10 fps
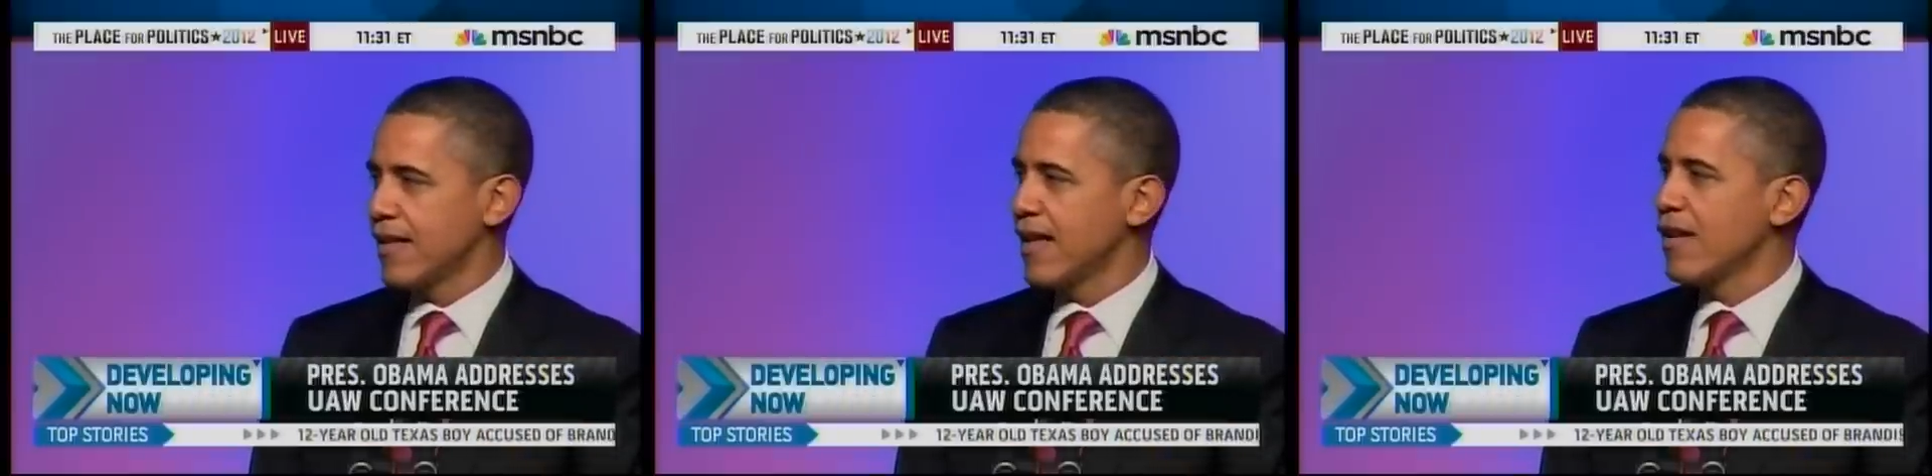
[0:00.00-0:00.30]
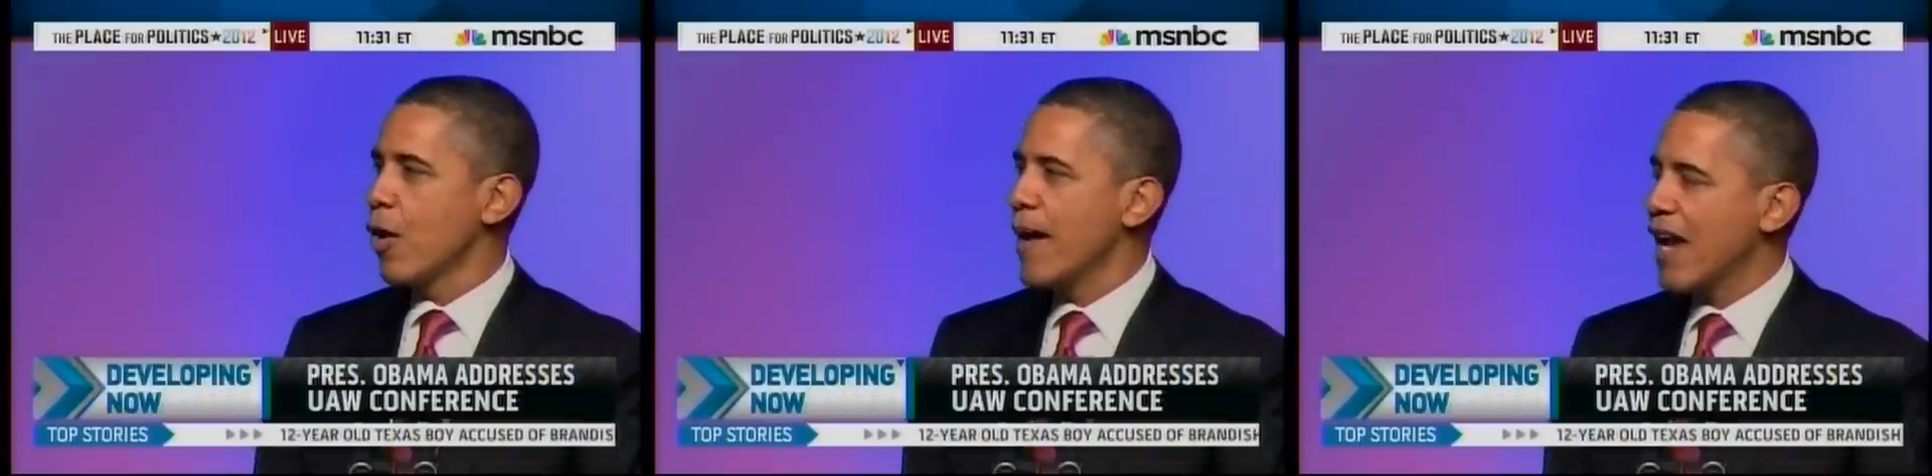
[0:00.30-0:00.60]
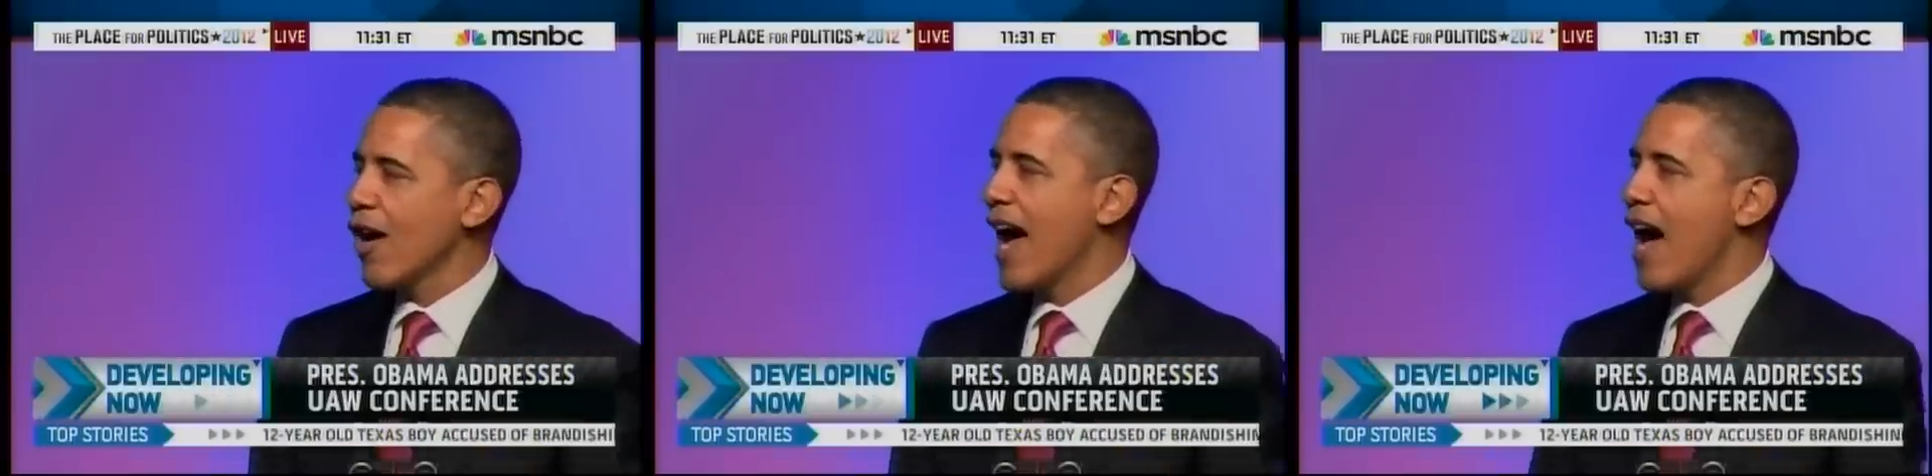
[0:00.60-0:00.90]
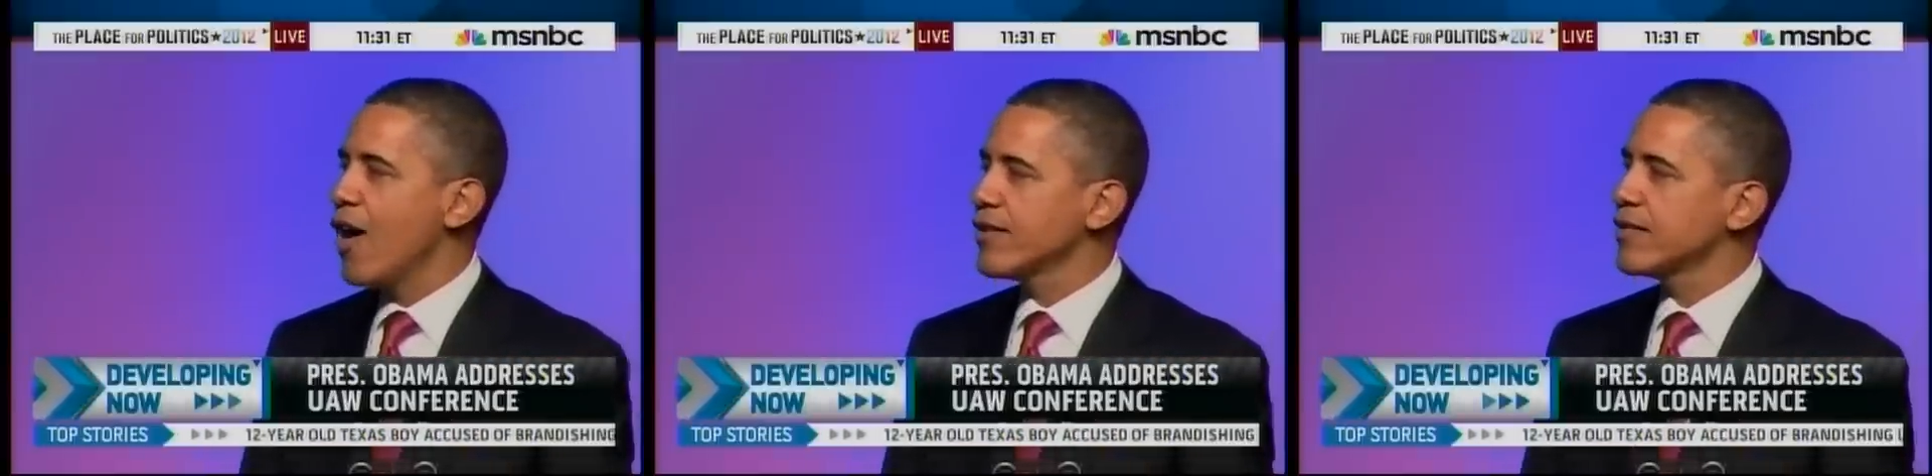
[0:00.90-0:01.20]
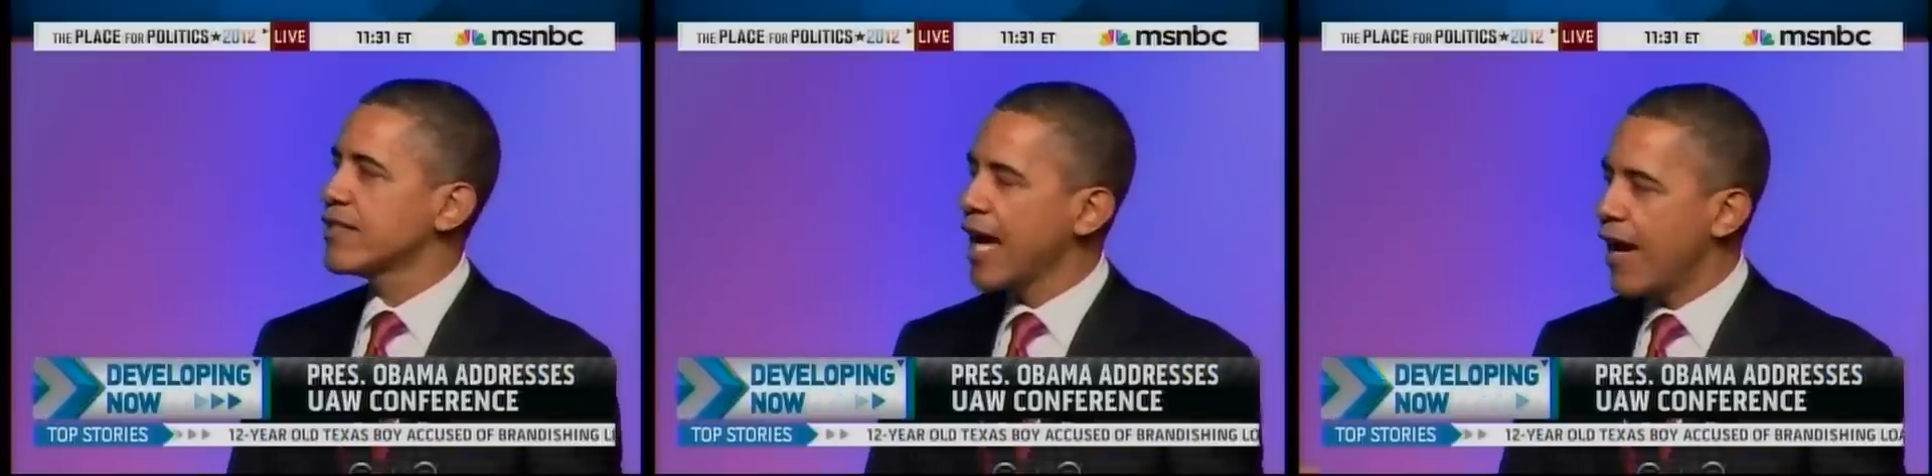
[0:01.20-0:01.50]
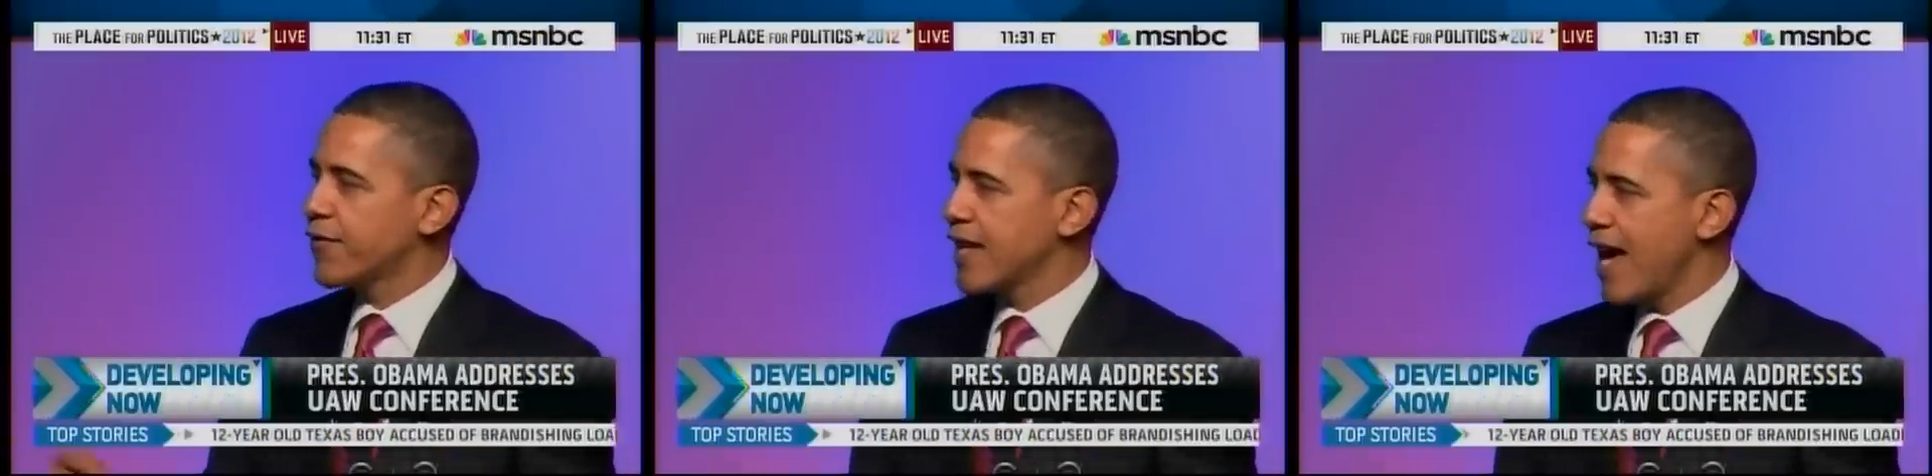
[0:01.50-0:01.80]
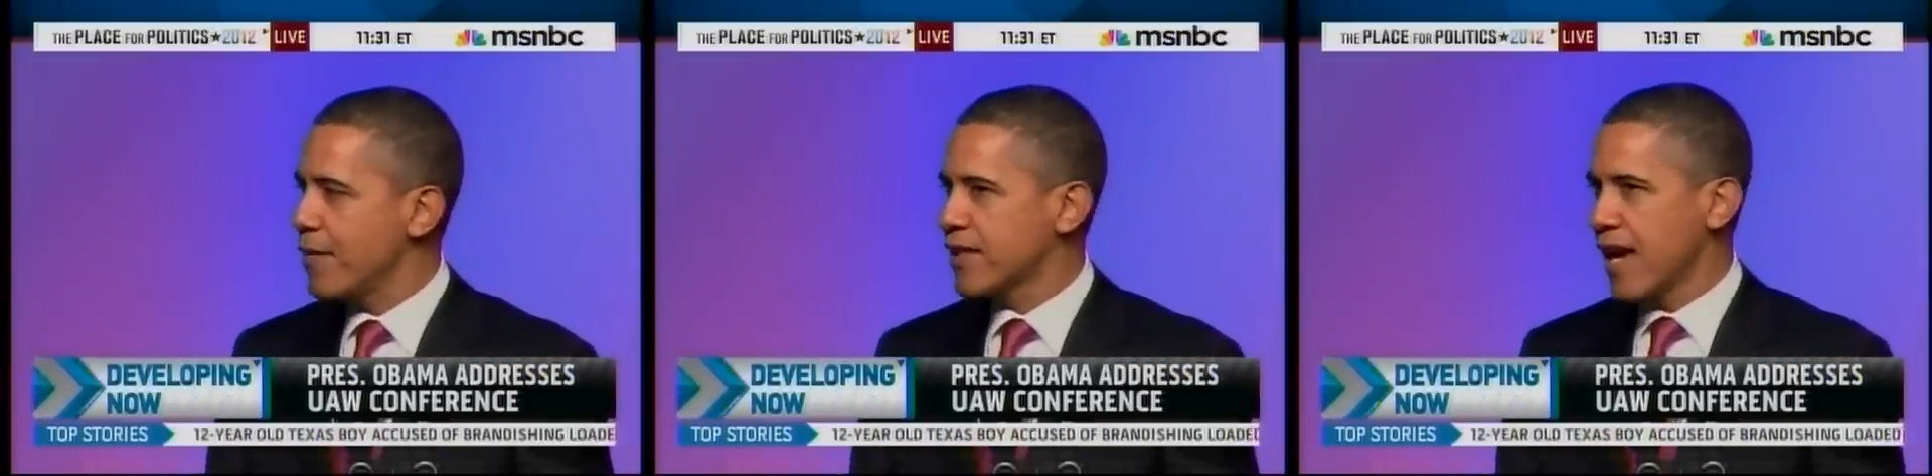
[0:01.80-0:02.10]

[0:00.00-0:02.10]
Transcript: that no matter how tough times